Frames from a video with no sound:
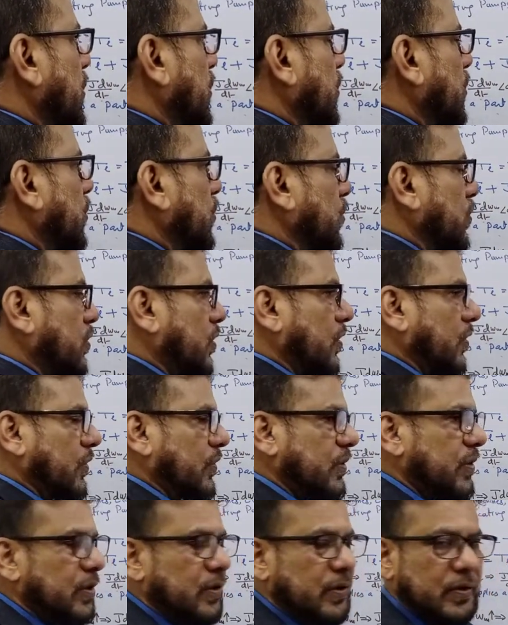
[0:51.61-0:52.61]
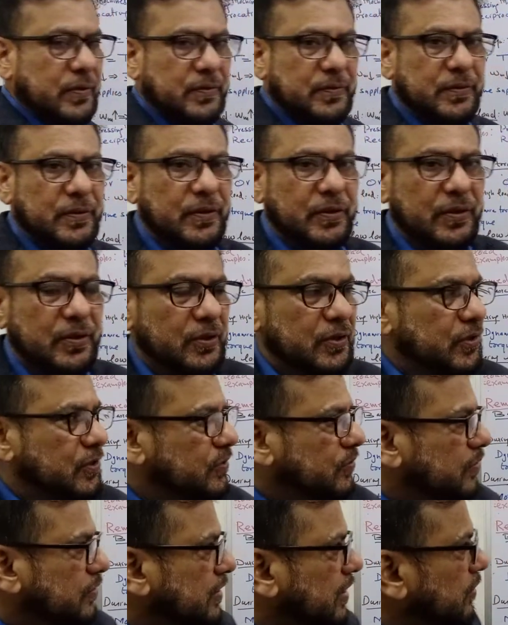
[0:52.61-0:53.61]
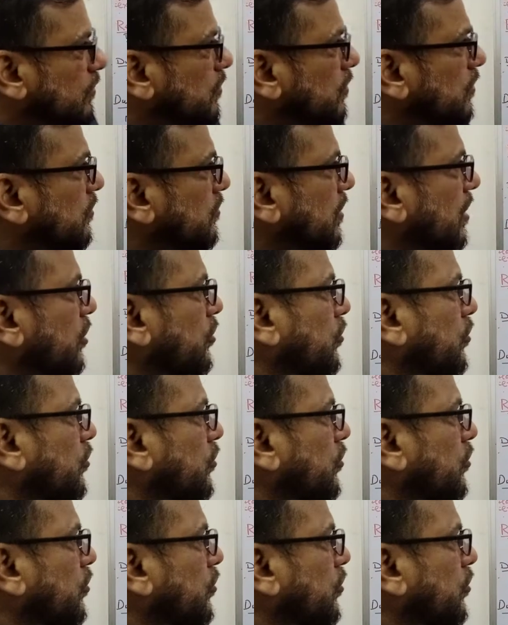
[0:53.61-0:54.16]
low torque. So the load torque